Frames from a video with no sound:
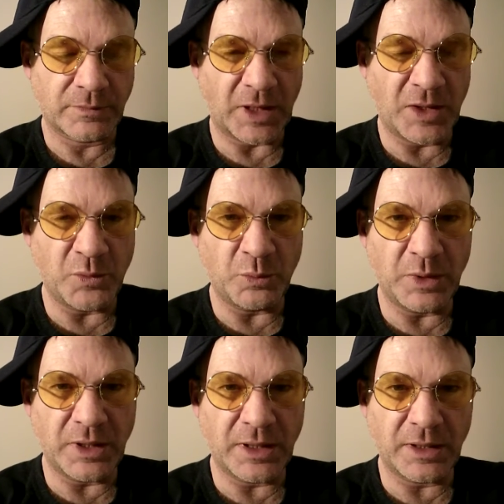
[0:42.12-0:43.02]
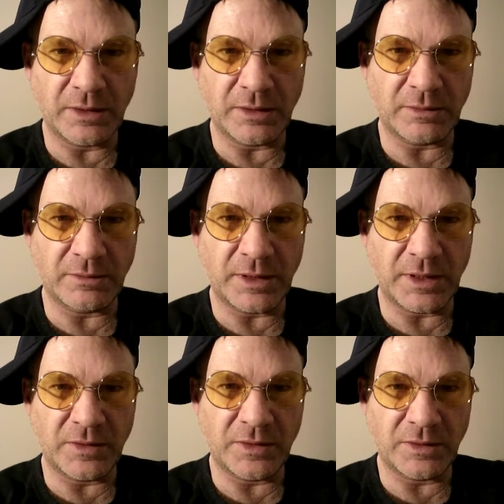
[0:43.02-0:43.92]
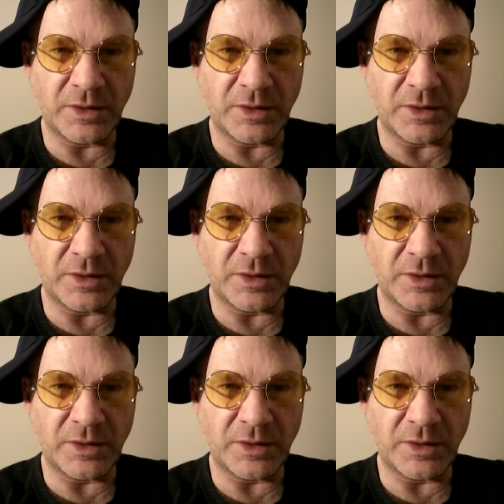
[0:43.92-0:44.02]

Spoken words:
him being in